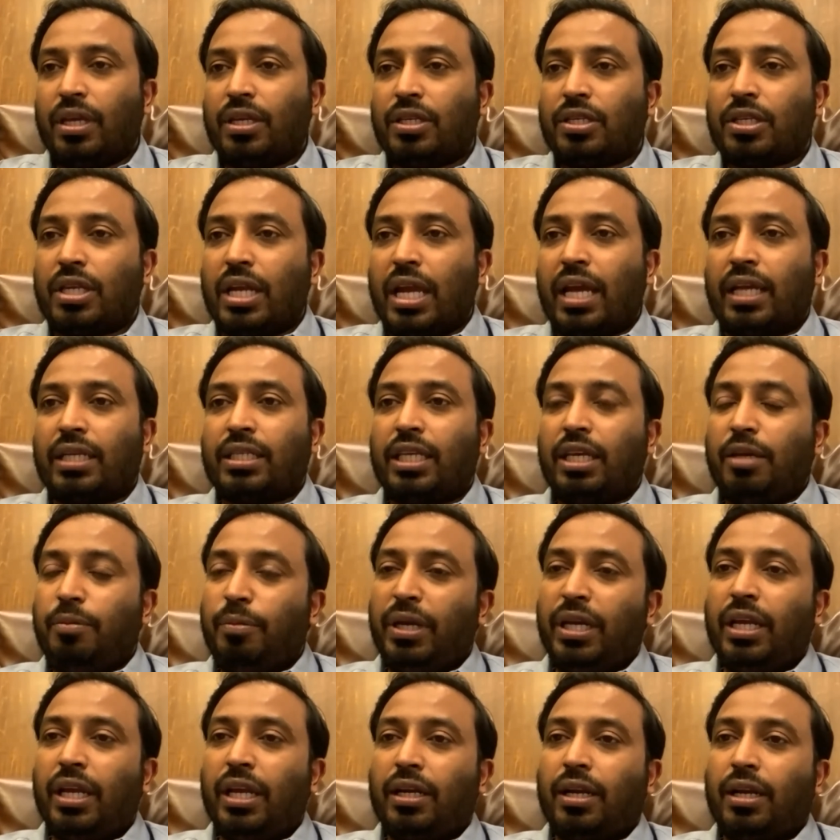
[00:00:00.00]
snacks
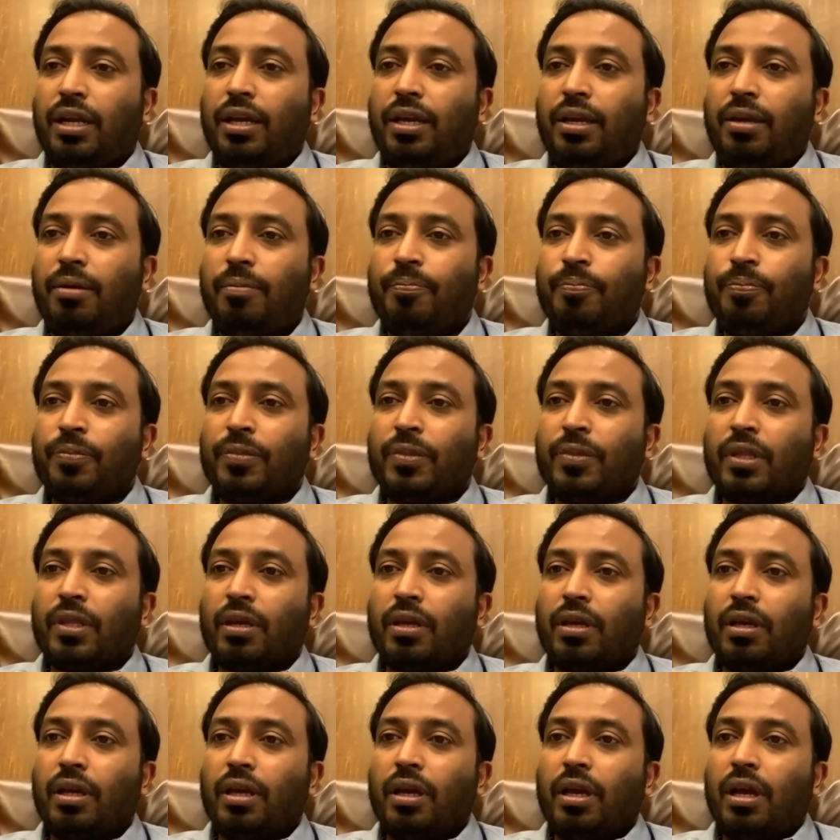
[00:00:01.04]
immediately.
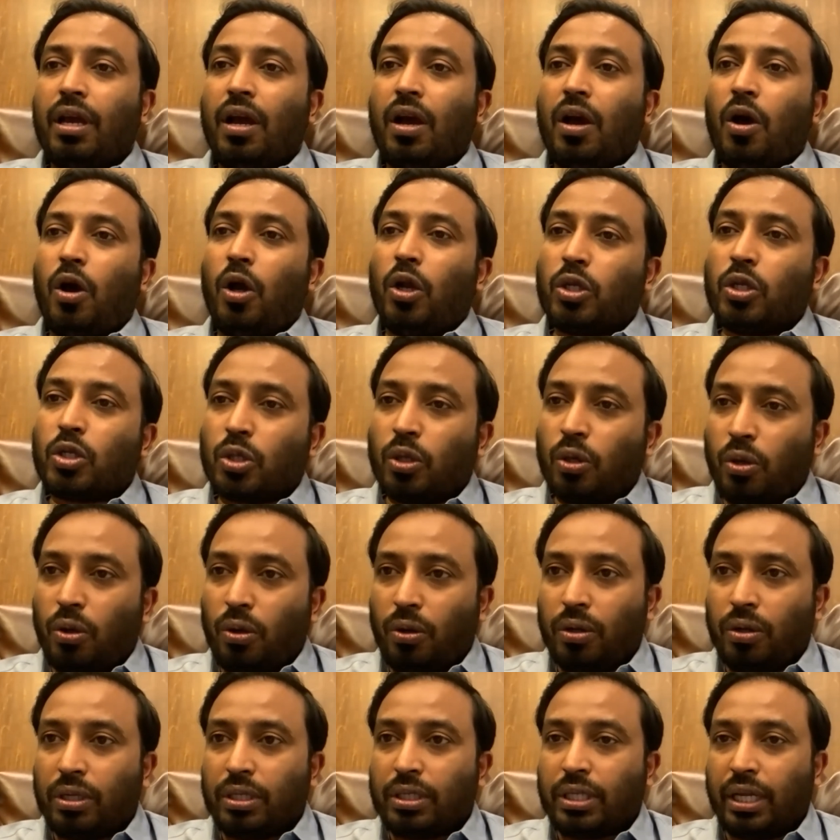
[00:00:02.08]

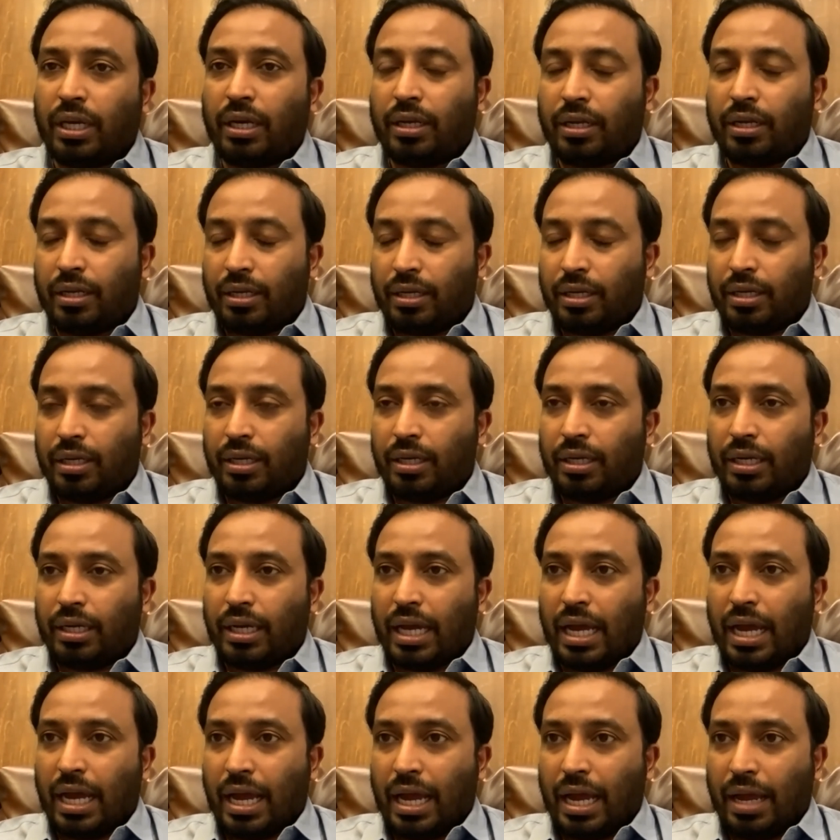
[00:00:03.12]
Also, sir,
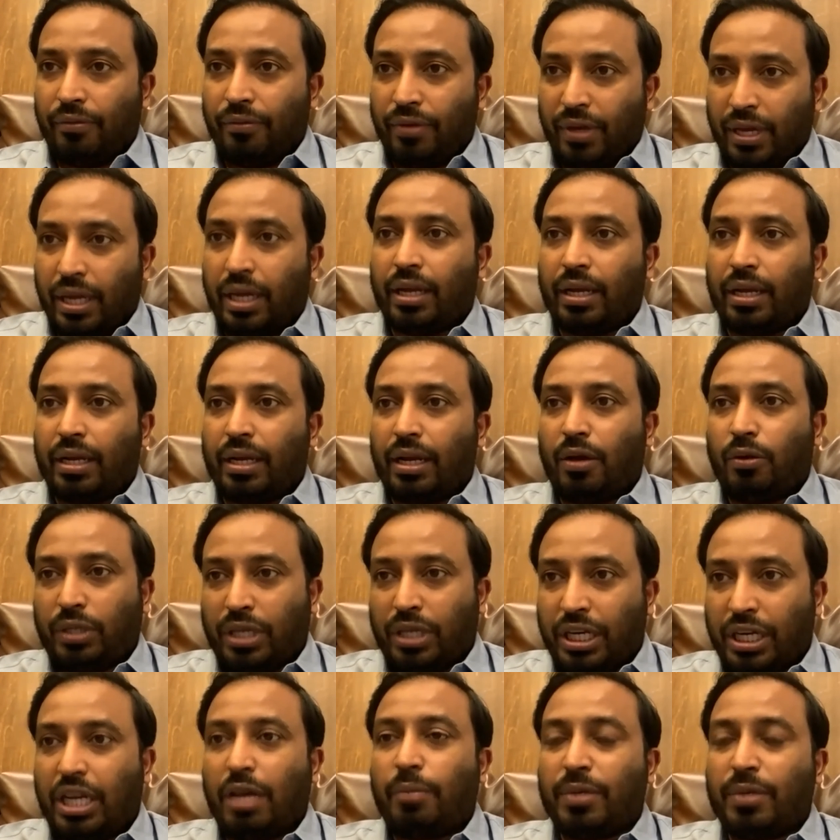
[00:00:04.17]
we are now
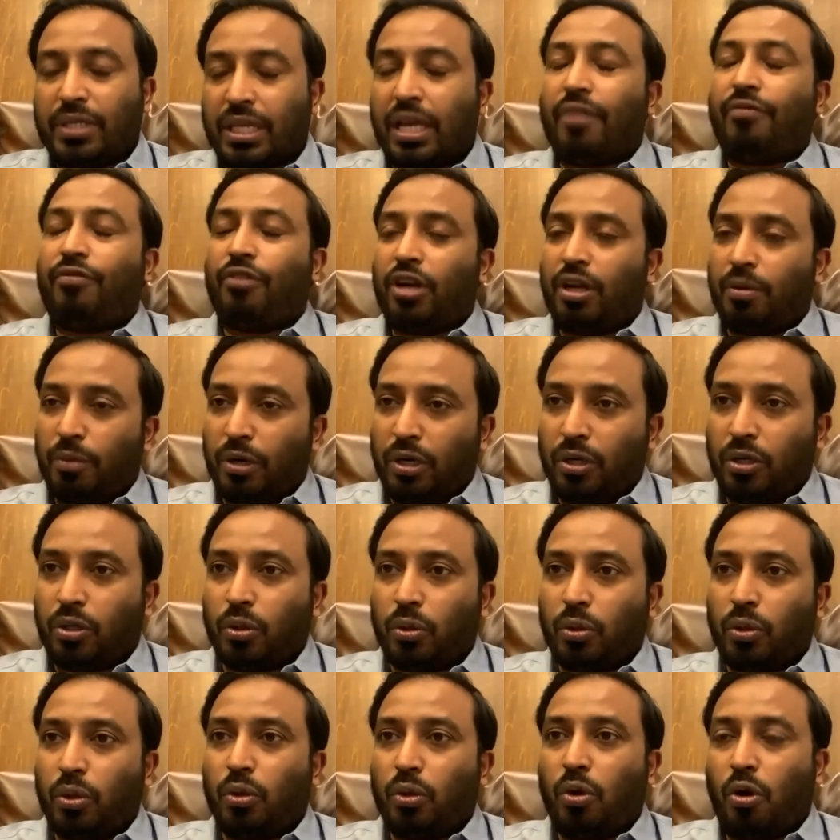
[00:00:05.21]
TTM is affordable
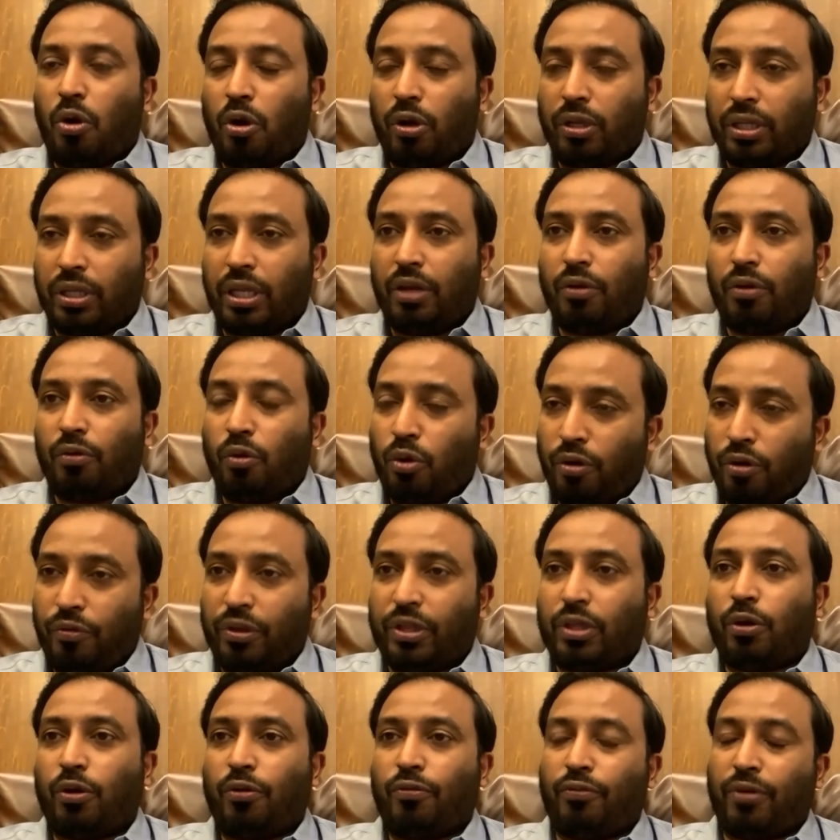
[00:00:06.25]
to do on their own
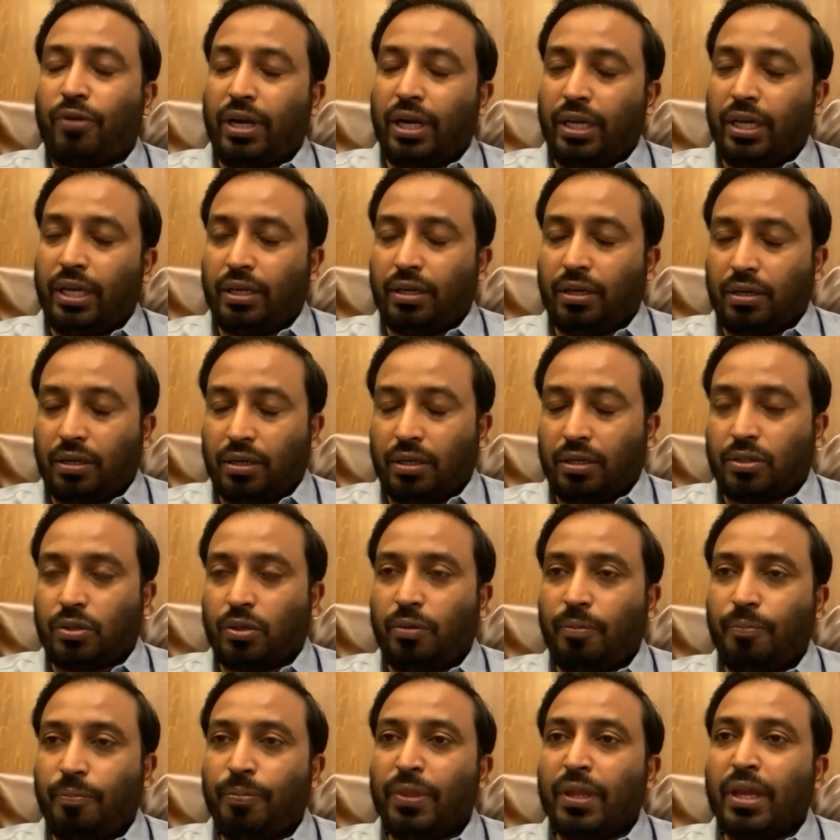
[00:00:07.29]
without funding
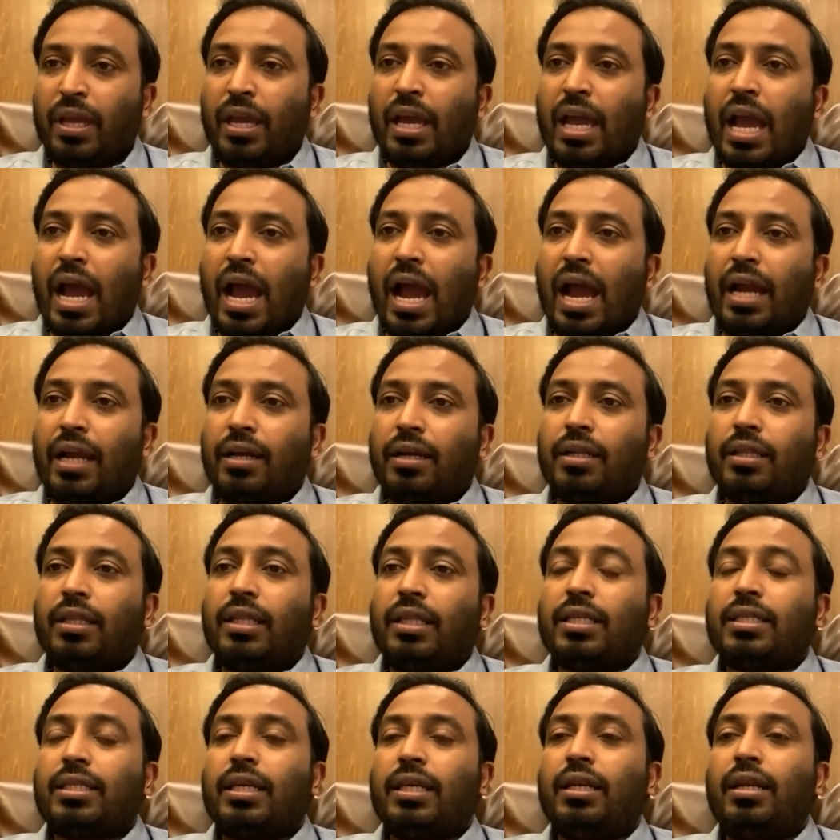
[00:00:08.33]
also. And
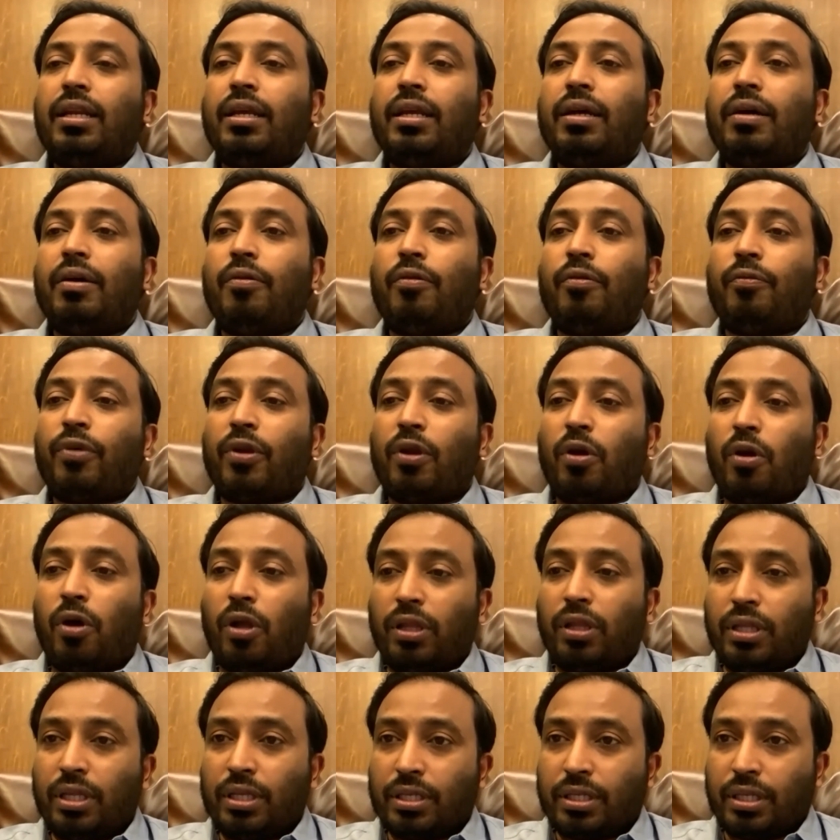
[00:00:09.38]
this, sir, for
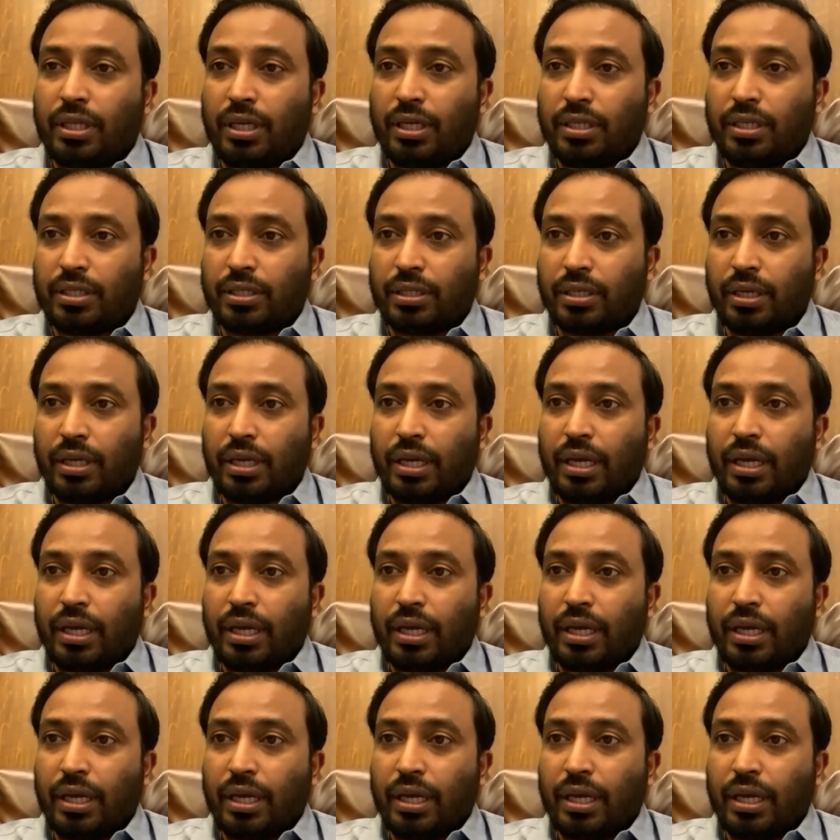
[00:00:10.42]
all these things,